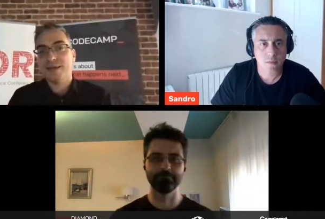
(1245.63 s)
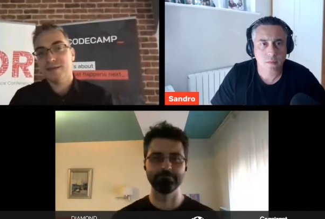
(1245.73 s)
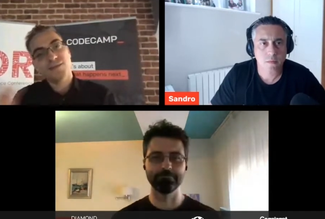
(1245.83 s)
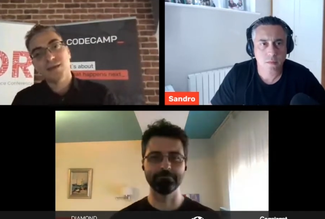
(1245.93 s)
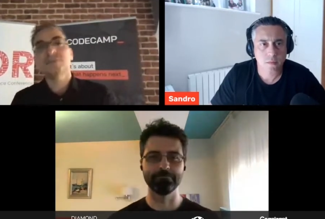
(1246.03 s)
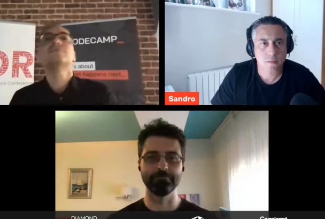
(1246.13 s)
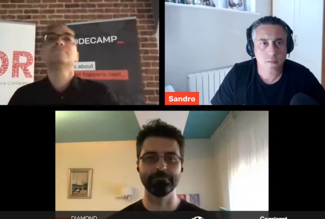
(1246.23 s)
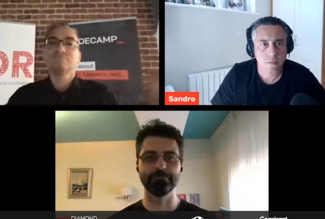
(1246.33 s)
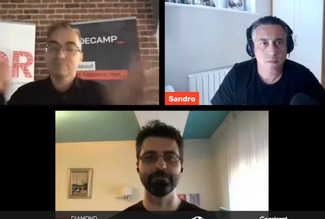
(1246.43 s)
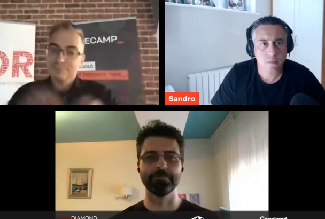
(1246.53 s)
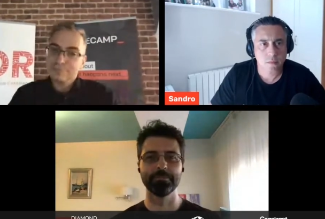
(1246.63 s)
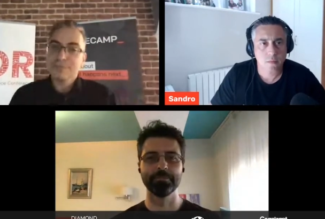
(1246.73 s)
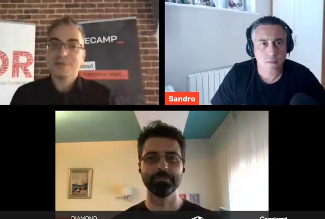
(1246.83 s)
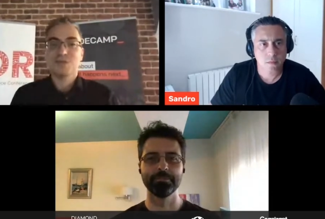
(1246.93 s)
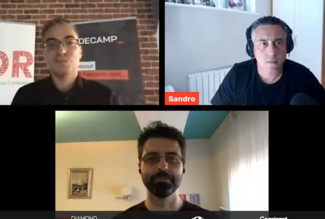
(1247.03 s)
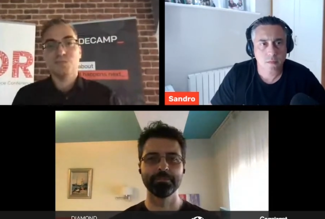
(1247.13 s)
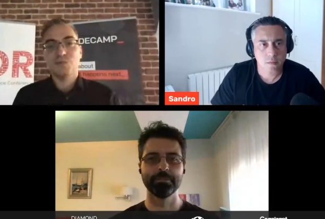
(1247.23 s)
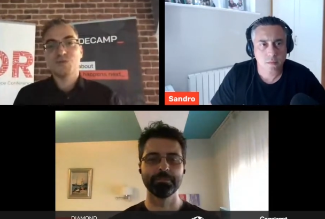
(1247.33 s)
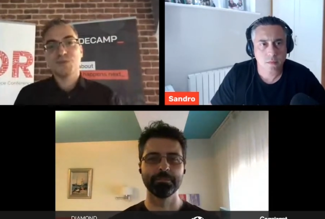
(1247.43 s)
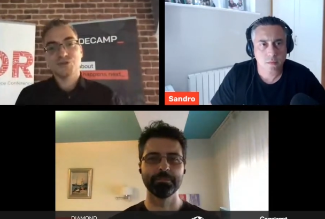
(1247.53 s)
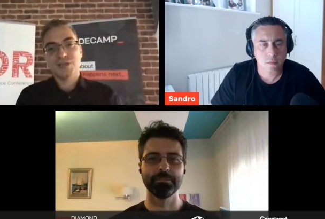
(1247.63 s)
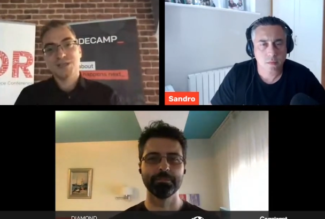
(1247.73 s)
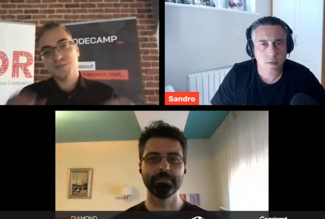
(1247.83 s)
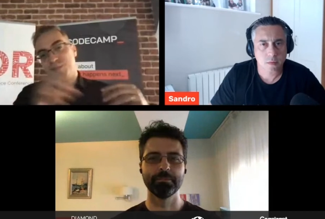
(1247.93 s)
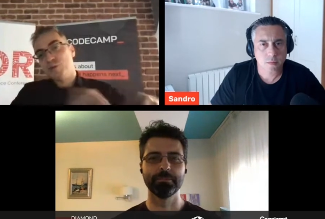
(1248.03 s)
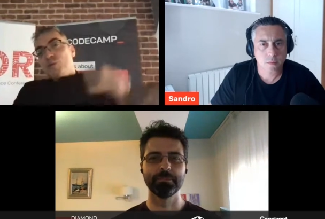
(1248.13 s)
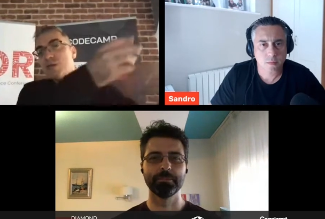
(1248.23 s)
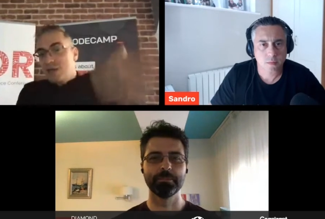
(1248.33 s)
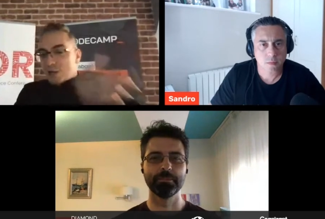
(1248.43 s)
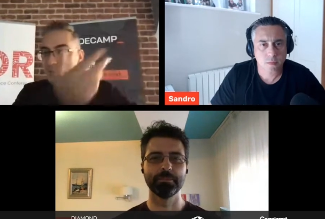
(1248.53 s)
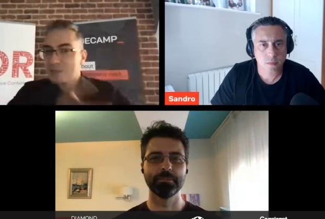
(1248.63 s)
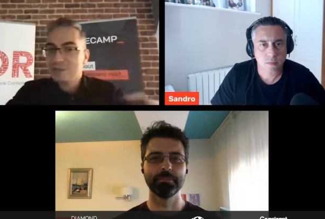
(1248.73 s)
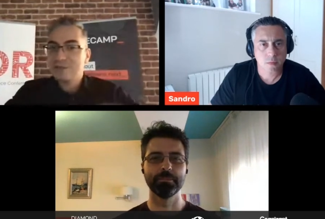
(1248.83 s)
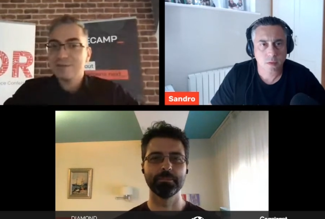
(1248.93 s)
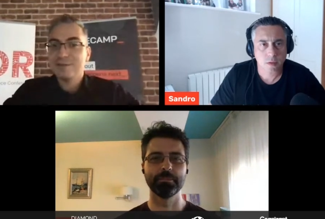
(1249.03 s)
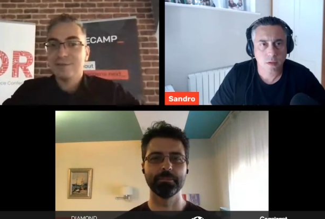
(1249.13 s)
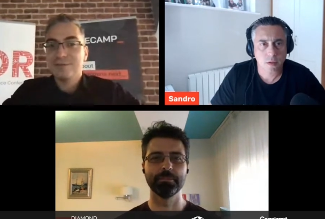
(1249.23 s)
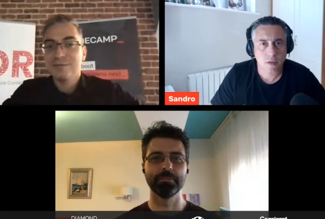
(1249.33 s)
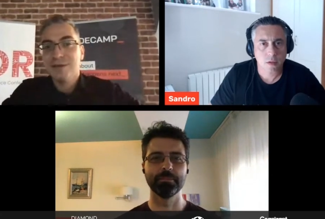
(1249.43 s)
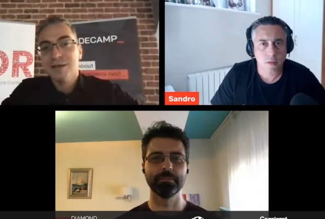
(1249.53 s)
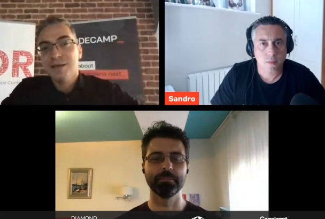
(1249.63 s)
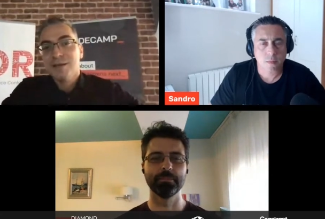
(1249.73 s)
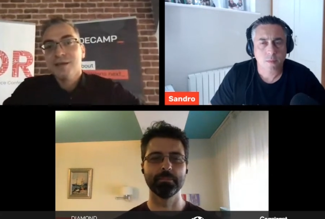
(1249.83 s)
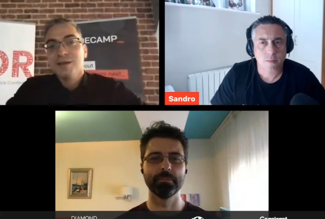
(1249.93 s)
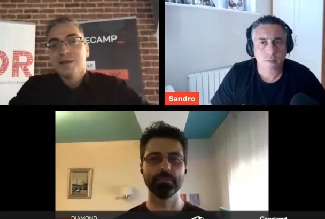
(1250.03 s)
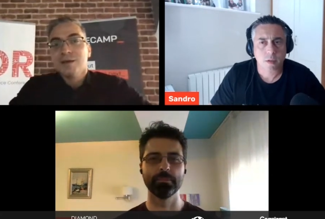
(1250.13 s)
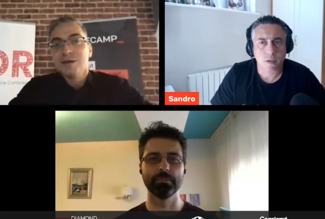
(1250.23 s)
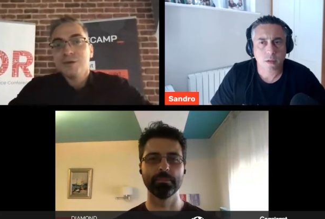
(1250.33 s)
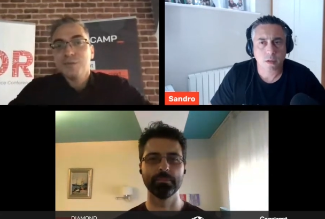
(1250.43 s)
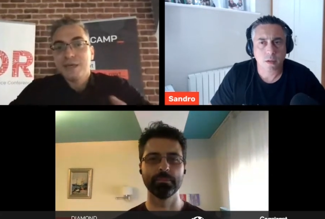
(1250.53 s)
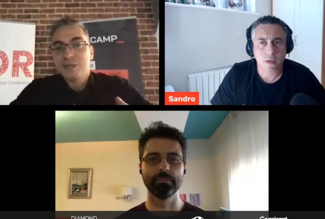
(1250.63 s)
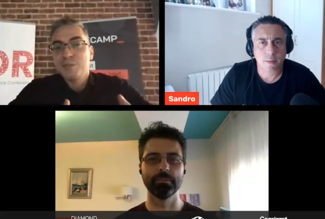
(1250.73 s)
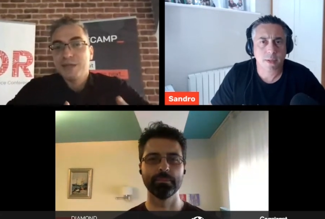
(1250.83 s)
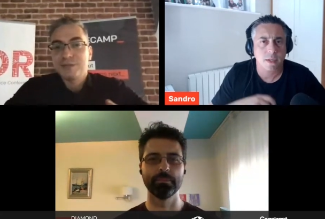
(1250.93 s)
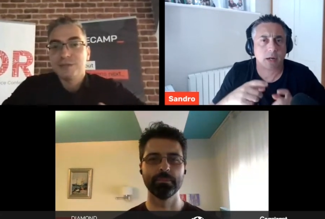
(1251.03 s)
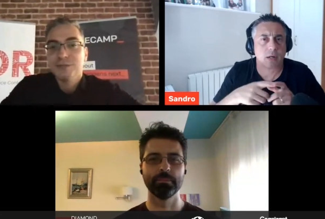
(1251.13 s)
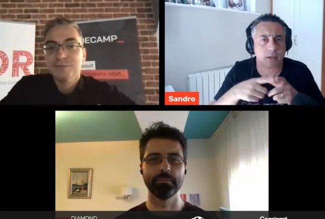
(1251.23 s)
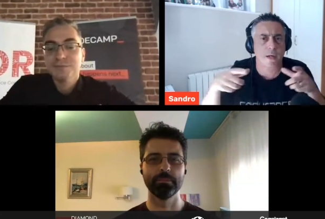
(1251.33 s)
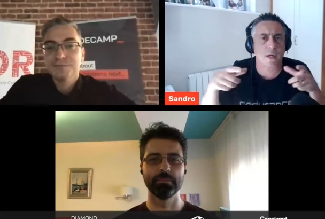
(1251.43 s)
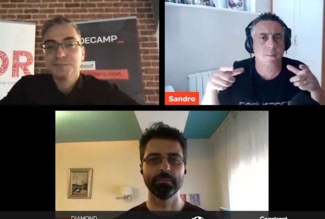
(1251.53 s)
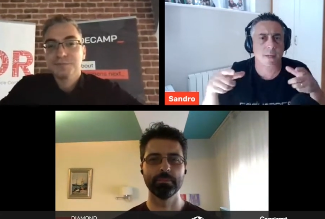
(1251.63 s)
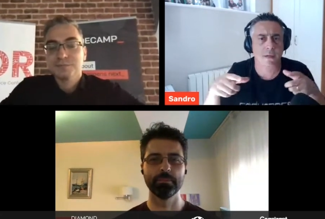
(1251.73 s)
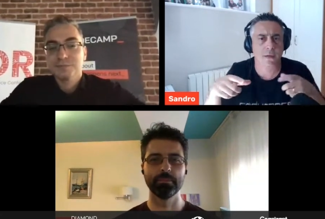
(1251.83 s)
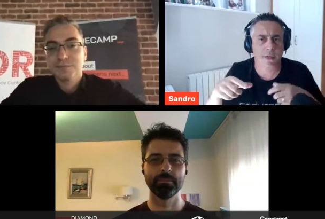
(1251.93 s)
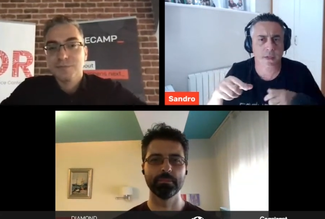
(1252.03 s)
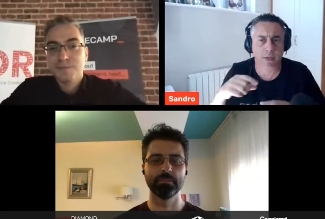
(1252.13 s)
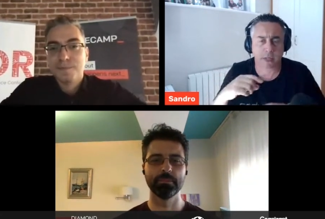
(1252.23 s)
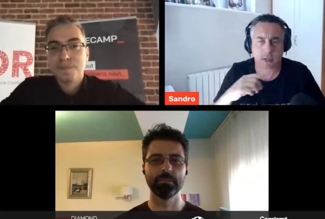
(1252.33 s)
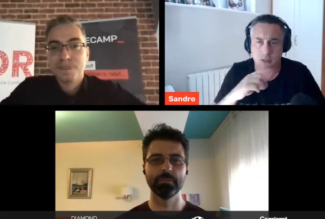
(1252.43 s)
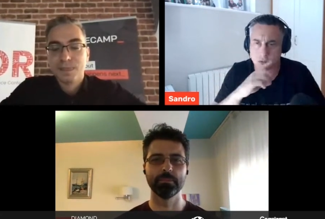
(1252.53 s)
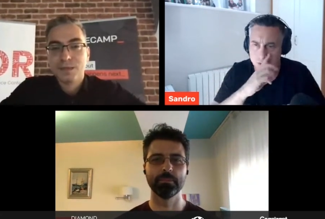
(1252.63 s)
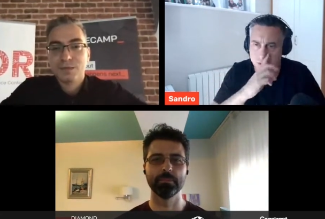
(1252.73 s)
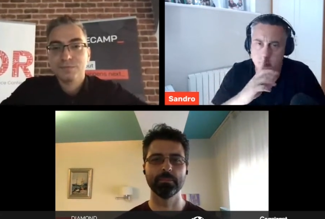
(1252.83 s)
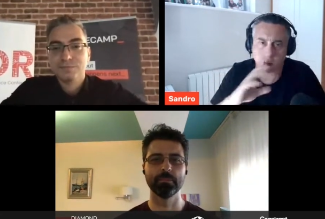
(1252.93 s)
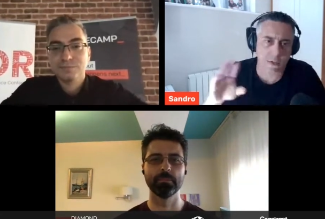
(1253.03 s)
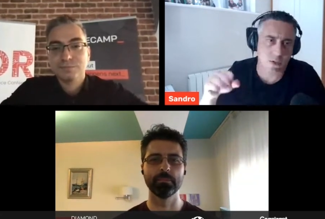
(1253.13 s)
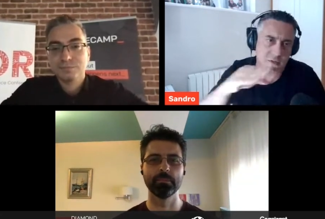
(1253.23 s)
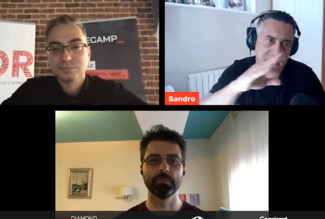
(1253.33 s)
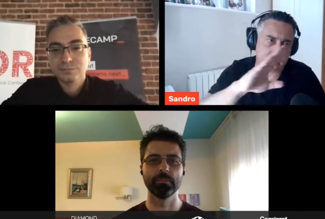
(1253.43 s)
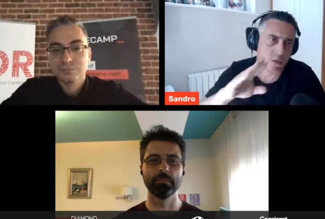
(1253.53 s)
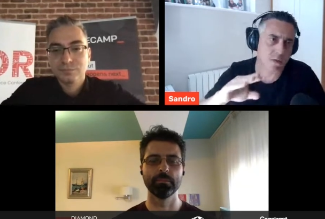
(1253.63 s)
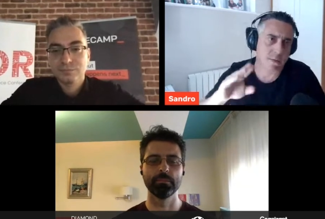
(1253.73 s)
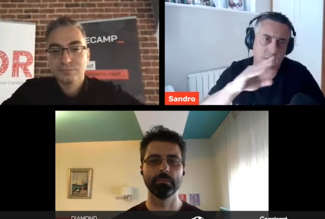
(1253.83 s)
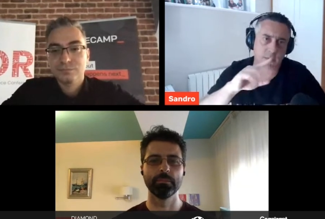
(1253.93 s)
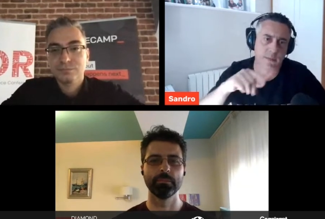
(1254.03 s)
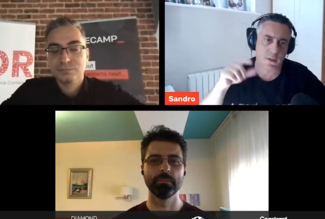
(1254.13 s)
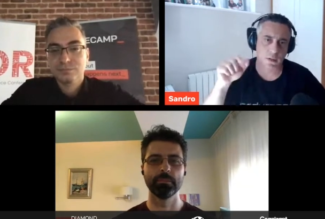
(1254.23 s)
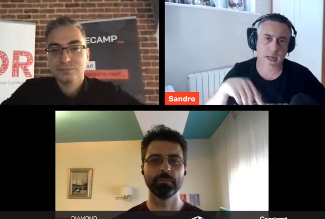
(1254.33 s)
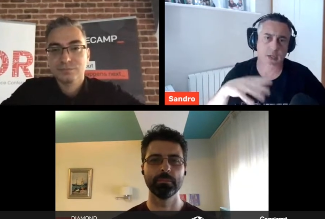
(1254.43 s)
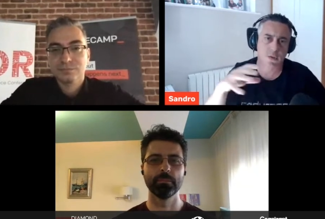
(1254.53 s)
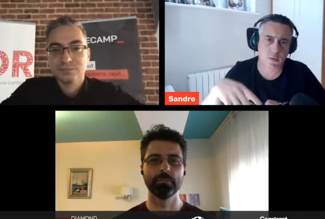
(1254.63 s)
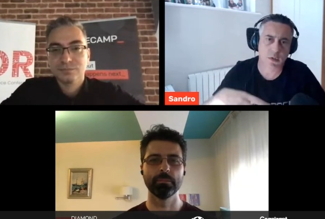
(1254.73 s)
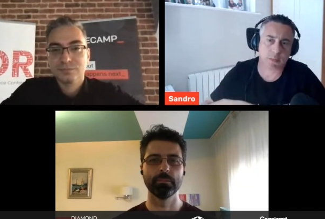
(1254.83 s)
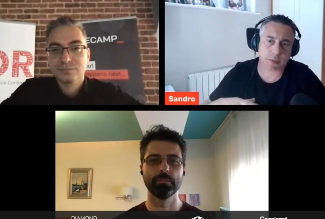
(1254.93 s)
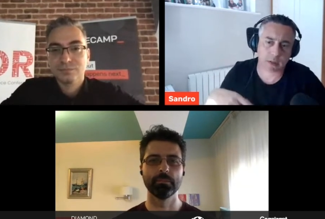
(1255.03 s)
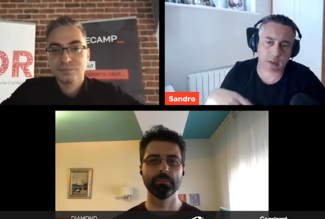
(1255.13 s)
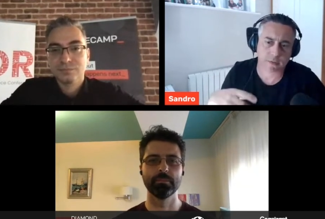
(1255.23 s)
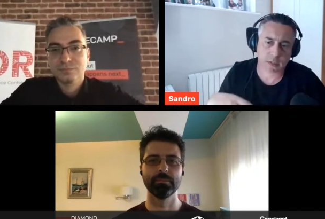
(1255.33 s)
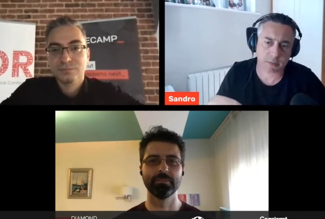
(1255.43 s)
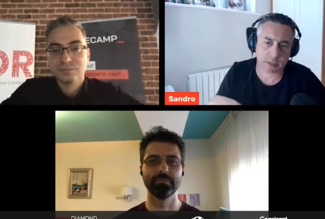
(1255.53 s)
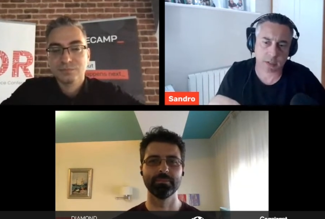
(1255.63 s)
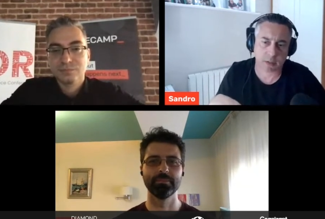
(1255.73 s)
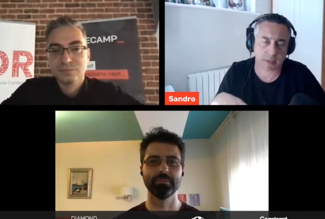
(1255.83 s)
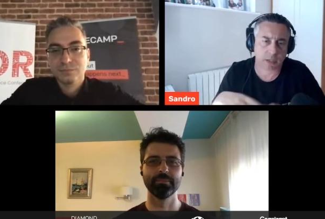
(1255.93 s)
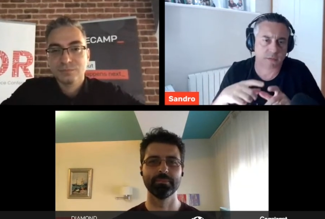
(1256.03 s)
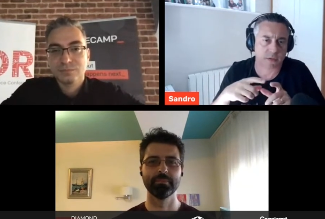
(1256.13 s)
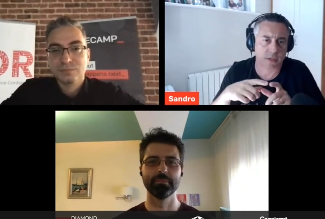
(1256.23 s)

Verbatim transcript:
Speaker 1: that. And then more specialized people will come and uh,
Speaker 2: make yeah, it better. But there are, there are boundaries, right? So I don't want to deviate too much from the, the actual topic of this meeting, but for